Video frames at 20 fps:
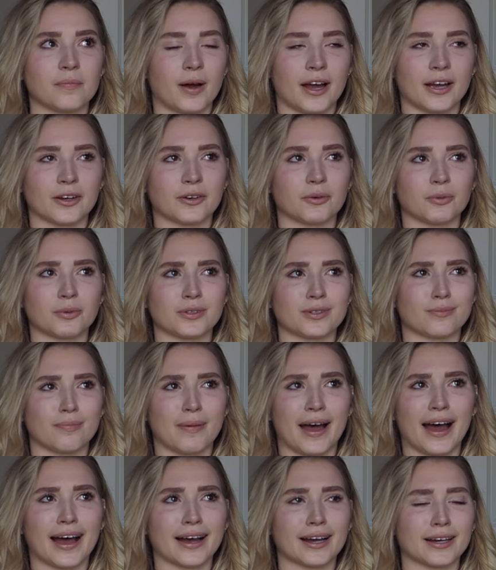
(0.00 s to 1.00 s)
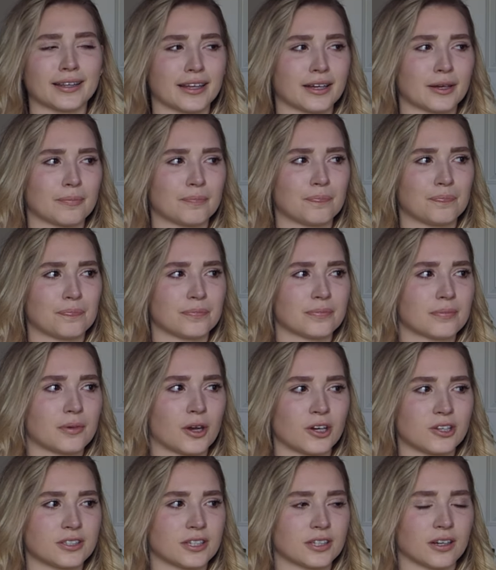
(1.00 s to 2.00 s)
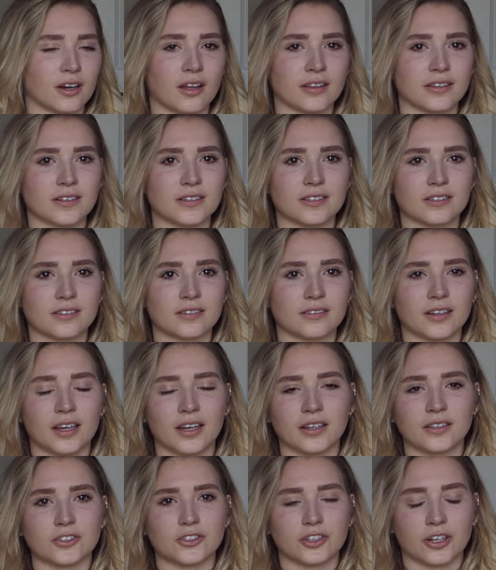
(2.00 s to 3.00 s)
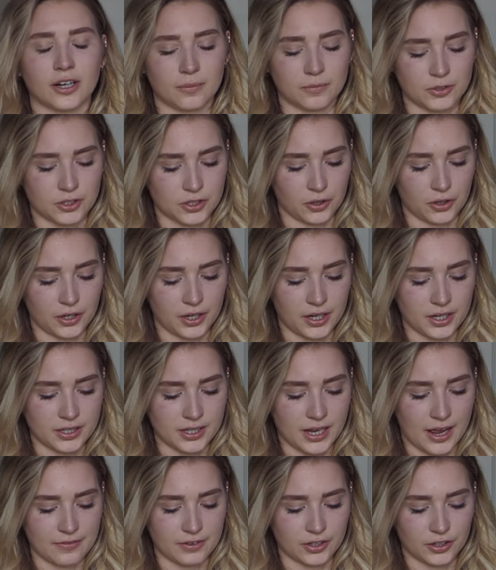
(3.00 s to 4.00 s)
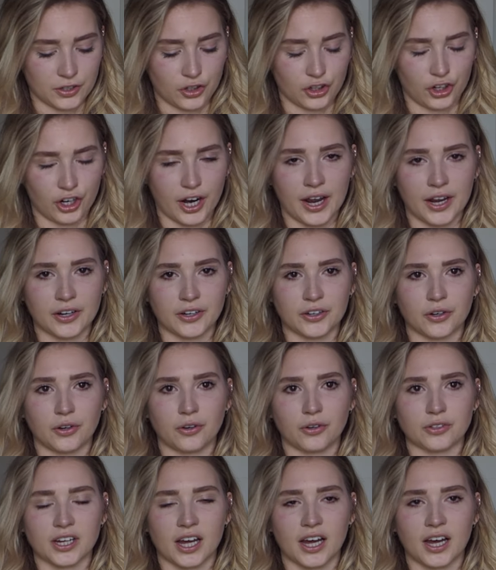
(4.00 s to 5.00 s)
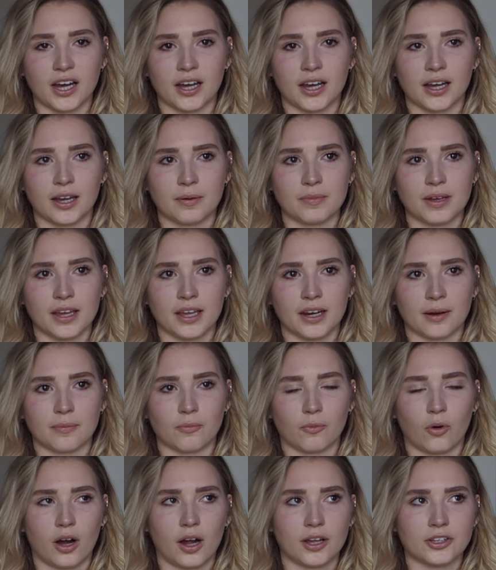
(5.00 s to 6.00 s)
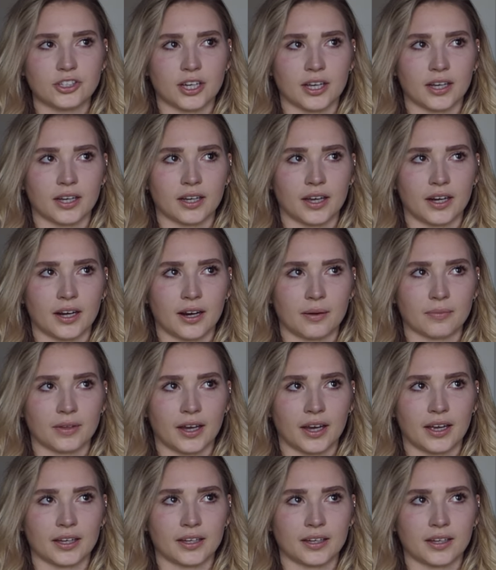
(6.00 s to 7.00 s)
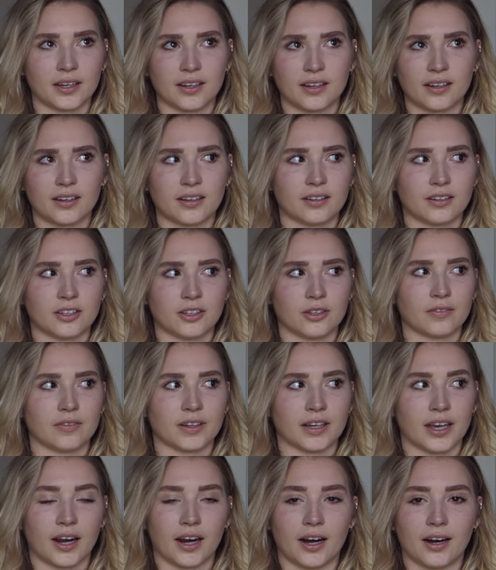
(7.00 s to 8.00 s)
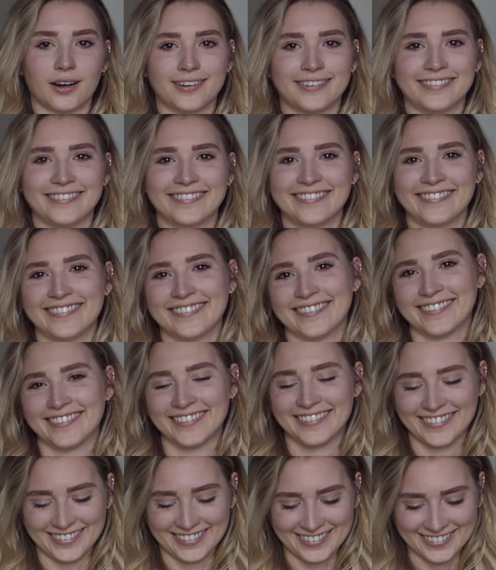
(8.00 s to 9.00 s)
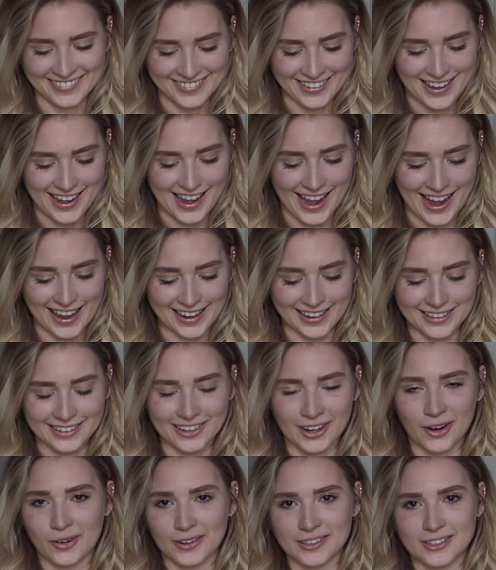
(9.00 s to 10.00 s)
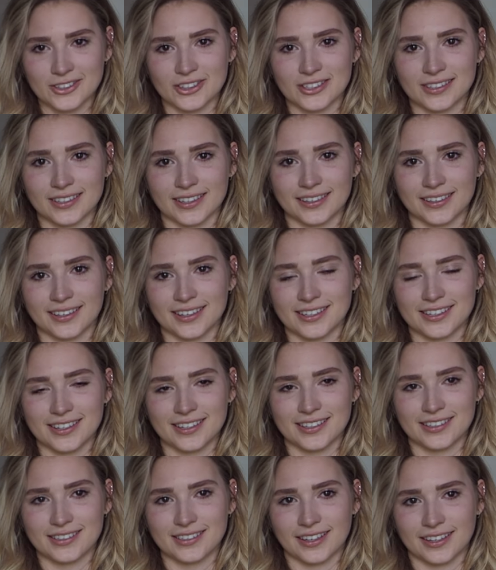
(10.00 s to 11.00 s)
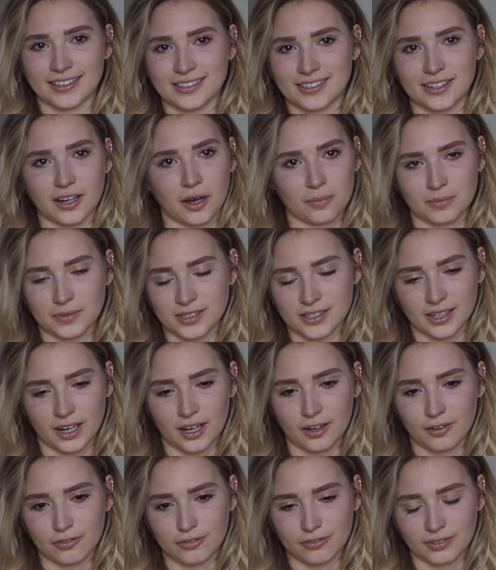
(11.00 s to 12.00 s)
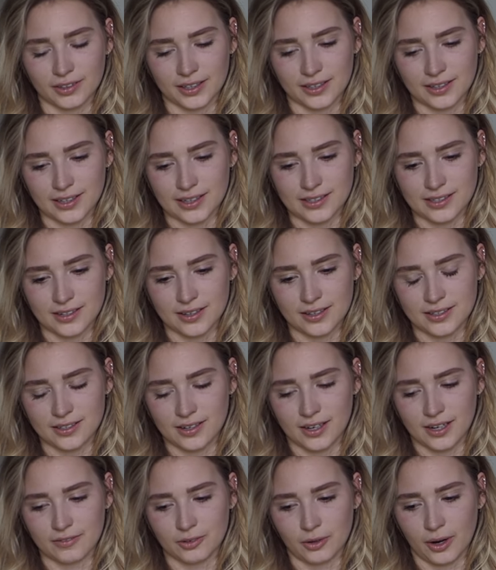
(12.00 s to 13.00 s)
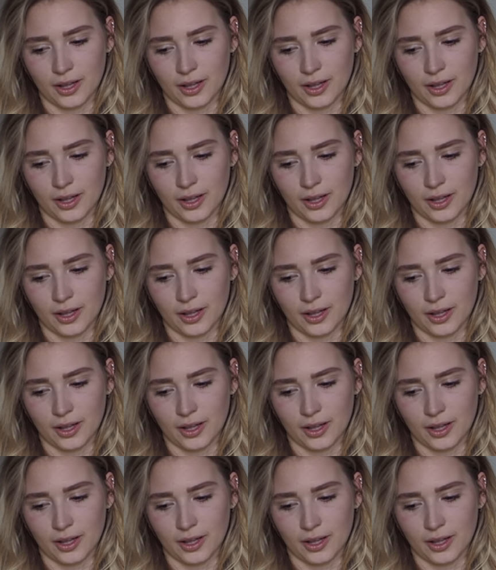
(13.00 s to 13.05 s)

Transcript: Michael was back like posting all these Instagram stories, having a grand old time, and I'm watching and I'm like, do you even care? And I know it's just like, it's like dumb stuff. Like it's not even